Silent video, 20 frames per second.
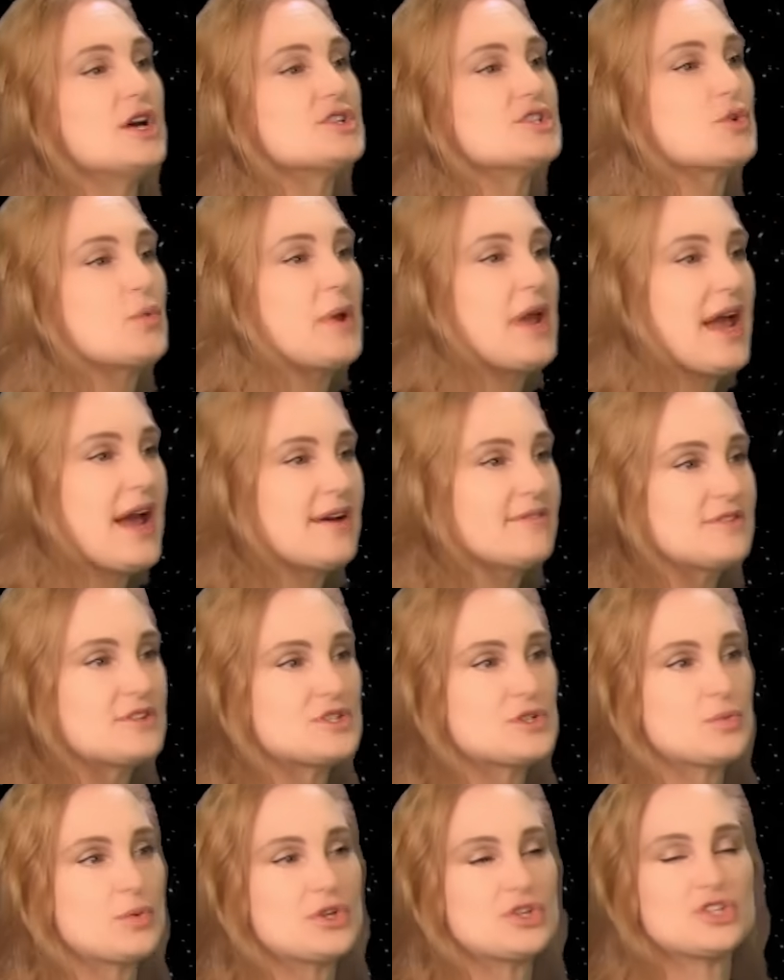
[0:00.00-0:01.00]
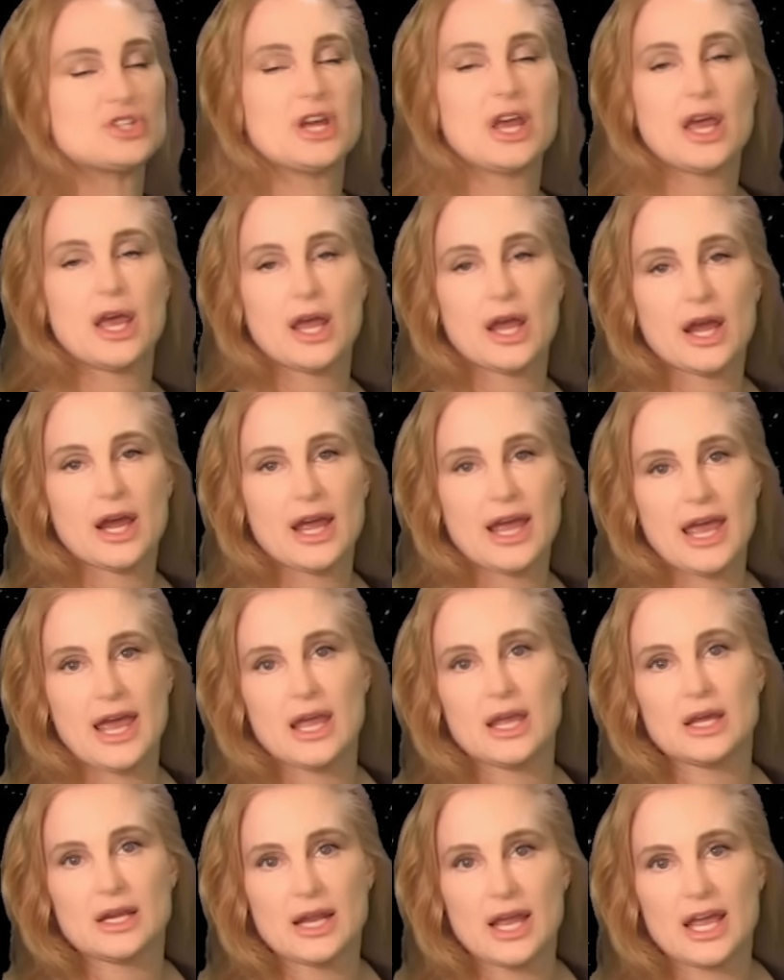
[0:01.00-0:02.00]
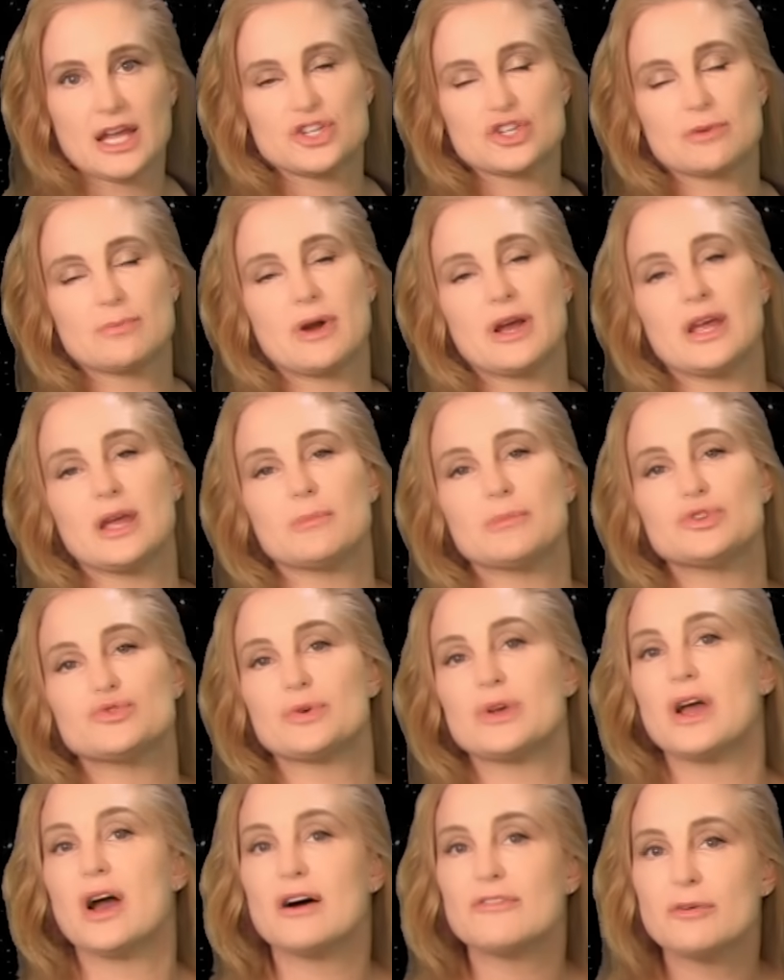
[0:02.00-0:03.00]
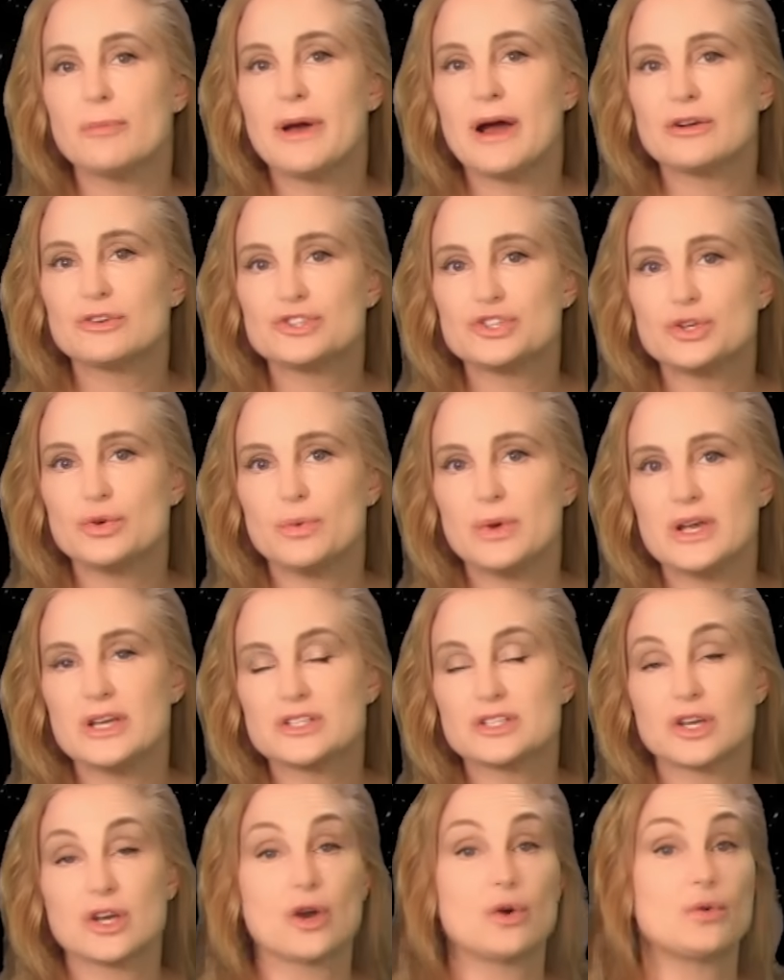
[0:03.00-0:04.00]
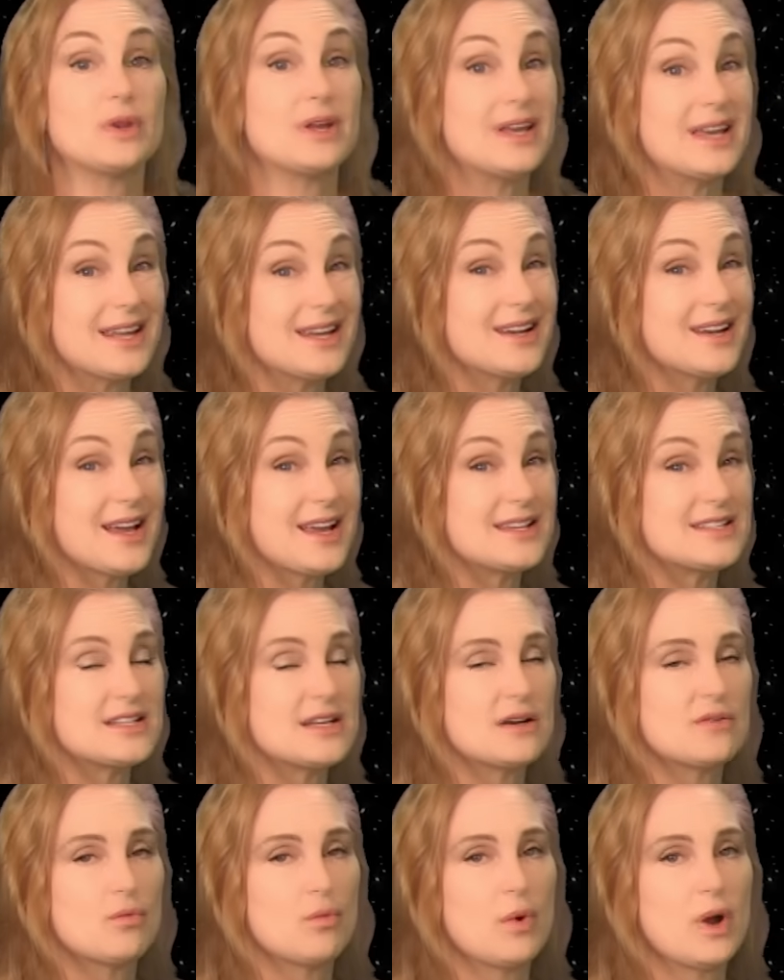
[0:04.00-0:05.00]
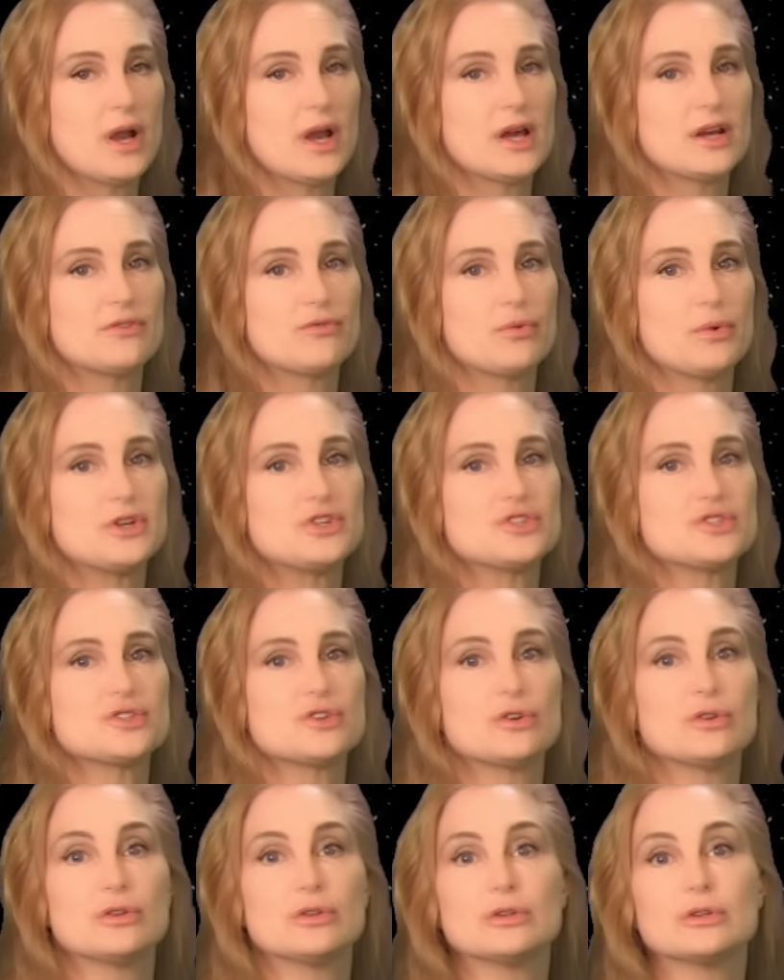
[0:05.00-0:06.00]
So we have to switch to AIA and HMI imagery of about 2 weeks ago to get an idea of what kind of regions are